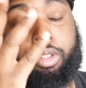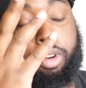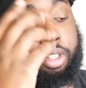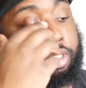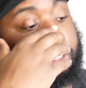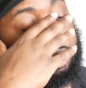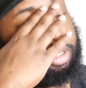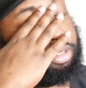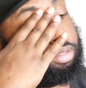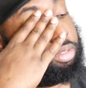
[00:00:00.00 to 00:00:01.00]
the very least,
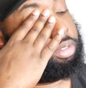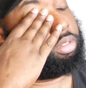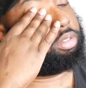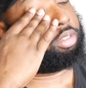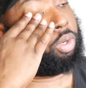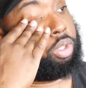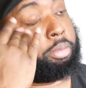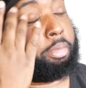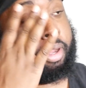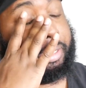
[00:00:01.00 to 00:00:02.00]
goal
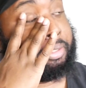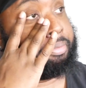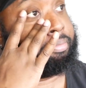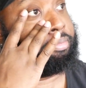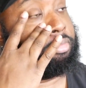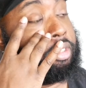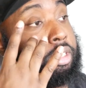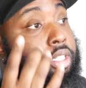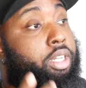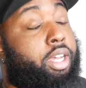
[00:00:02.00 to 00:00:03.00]
in mind.
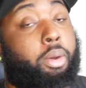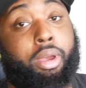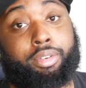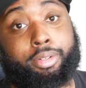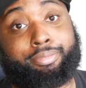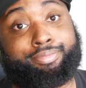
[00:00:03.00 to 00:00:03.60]
However,